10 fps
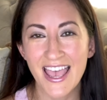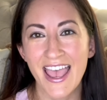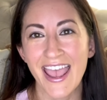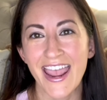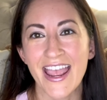
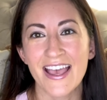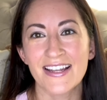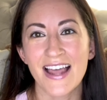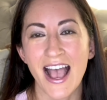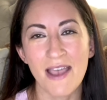
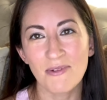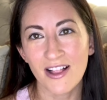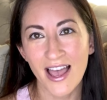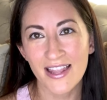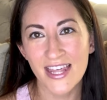And I'm
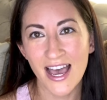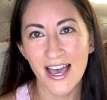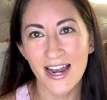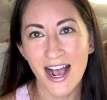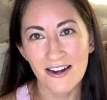glad
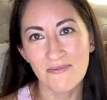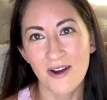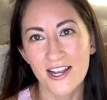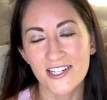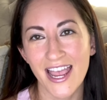that
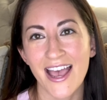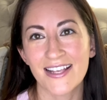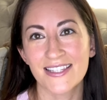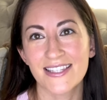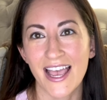AutoBrush
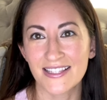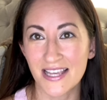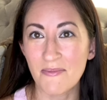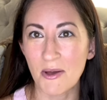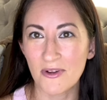has
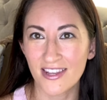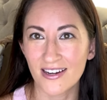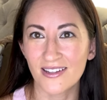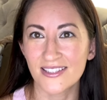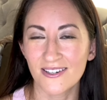come up with an
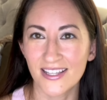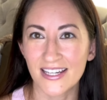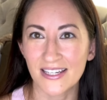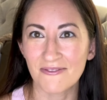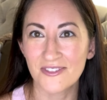
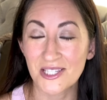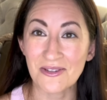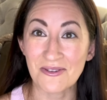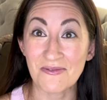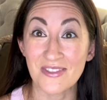alternative
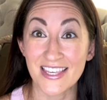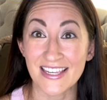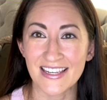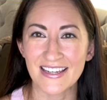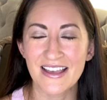to
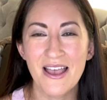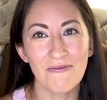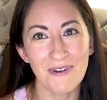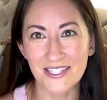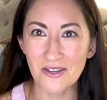the
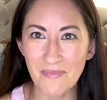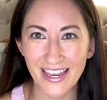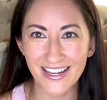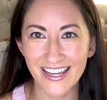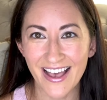
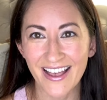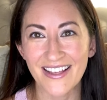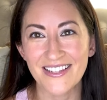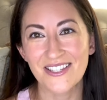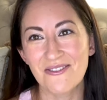
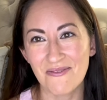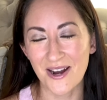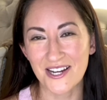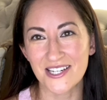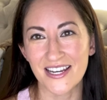WrestleMania
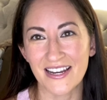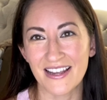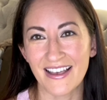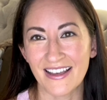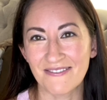
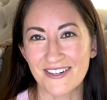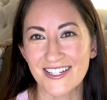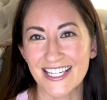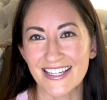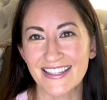toothbrushing
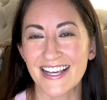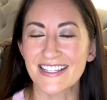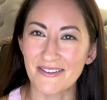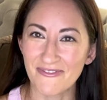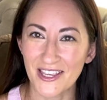routine that
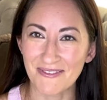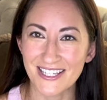some families